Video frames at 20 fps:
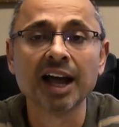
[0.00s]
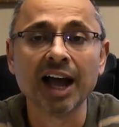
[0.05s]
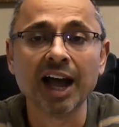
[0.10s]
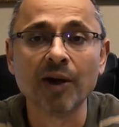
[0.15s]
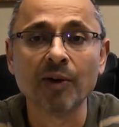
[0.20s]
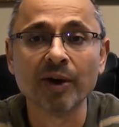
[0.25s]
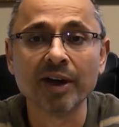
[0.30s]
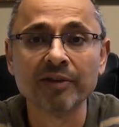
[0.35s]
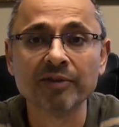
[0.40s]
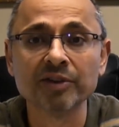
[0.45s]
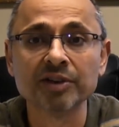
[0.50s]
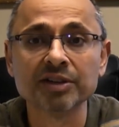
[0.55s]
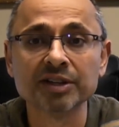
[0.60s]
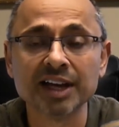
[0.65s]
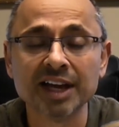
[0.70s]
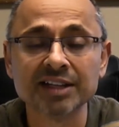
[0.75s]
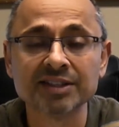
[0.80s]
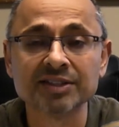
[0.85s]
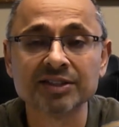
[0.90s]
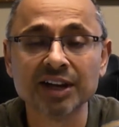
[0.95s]
However,
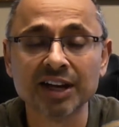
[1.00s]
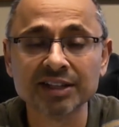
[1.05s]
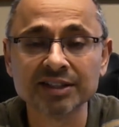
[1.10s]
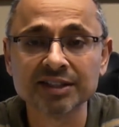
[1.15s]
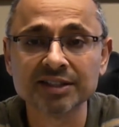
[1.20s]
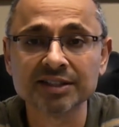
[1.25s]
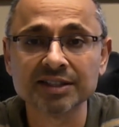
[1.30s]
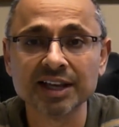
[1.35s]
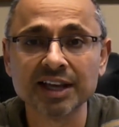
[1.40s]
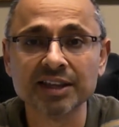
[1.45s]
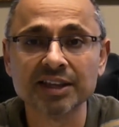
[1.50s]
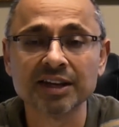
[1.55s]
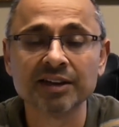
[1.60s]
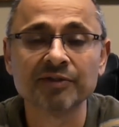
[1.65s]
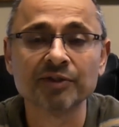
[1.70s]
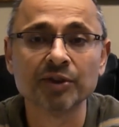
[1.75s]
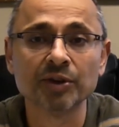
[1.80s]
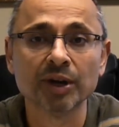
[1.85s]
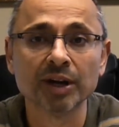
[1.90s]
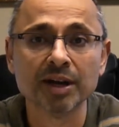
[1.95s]
that's not to say that
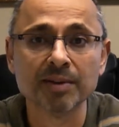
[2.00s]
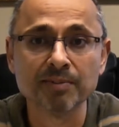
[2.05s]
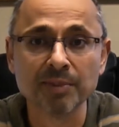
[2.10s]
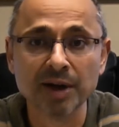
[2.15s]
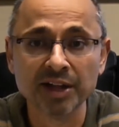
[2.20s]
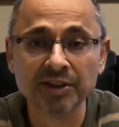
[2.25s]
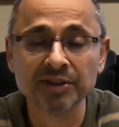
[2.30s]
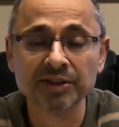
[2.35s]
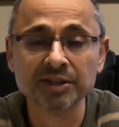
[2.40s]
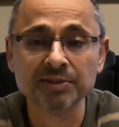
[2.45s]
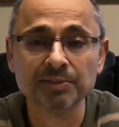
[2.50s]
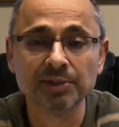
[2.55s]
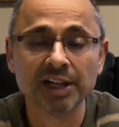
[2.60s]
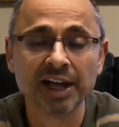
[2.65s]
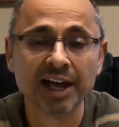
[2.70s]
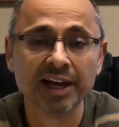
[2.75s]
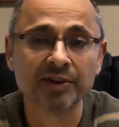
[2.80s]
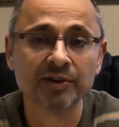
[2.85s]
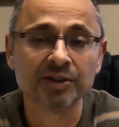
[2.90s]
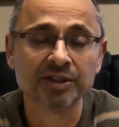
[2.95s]
if you're on a monthly
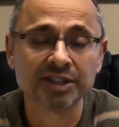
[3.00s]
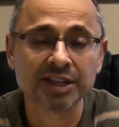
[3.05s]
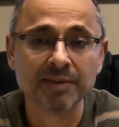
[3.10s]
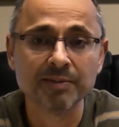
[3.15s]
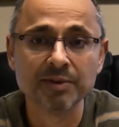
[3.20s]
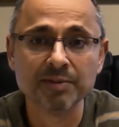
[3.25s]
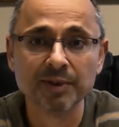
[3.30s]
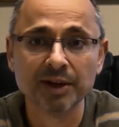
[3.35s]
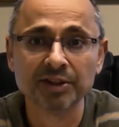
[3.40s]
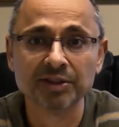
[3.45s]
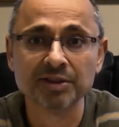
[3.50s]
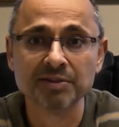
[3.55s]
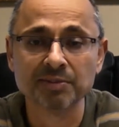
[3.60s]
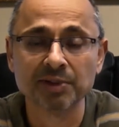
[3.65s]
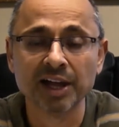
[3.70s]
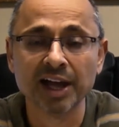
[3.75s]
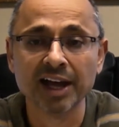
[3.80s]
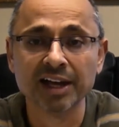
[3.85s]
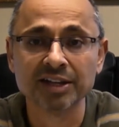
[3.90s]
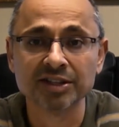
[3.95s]
plan or a semi-monthly
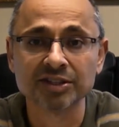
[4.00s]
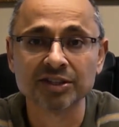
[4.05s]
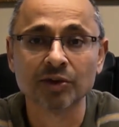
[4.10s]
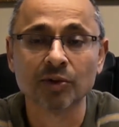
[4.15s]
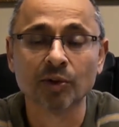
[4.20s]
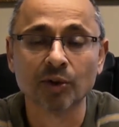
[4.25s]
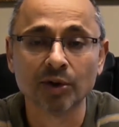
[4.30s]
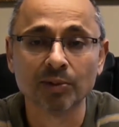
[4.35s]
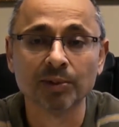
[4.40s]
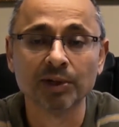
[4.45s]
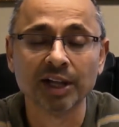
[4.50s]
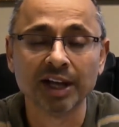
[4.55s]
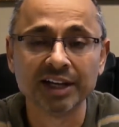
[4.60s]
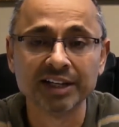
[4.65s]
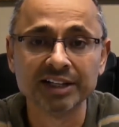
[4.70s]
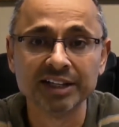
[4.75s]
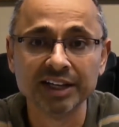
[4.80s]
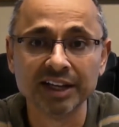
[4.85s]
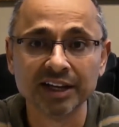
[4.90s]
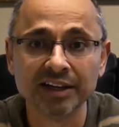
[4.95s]
plan, it's a horrible
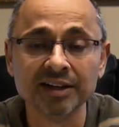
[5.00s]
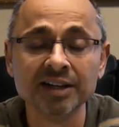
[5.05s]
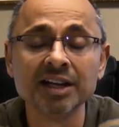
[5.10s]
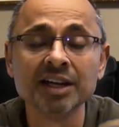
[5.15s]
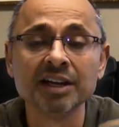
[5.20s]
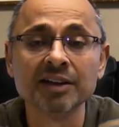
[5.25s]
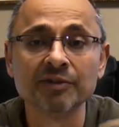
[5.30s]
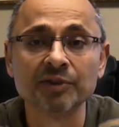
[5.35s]
idea.